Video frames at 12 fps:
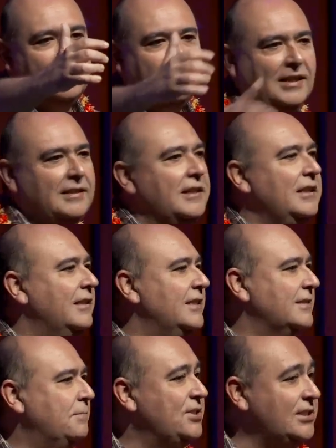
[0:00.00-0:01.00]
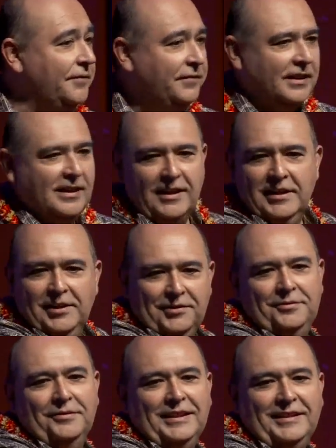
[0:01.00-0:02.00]
one. And then the Pacific
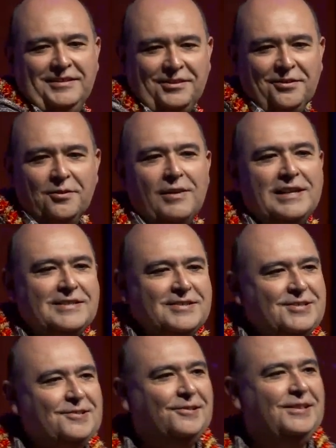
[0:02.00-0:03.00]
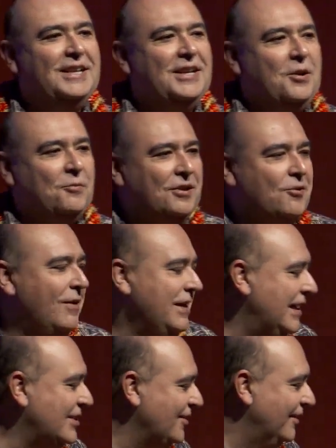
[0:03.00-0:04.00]
to the west. So we're
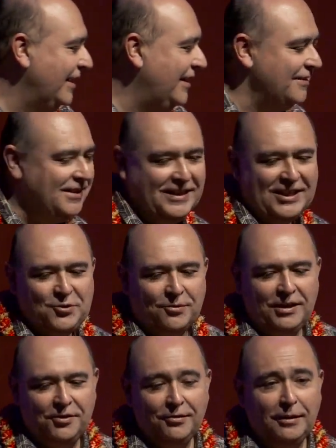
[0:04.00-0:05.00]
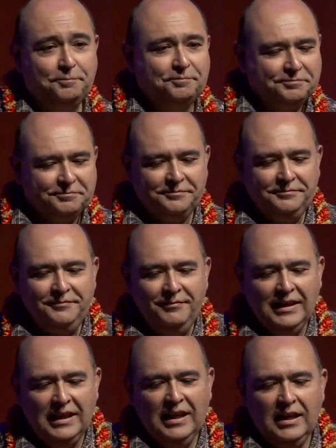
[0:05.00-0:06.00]
quite isolated, and that's where I grew up.
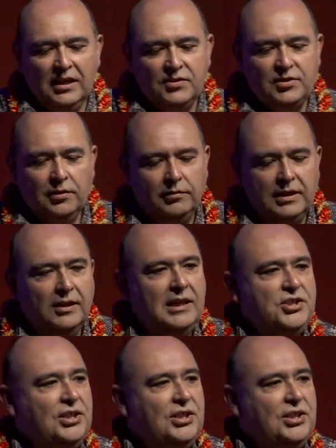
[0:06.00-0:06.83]
So the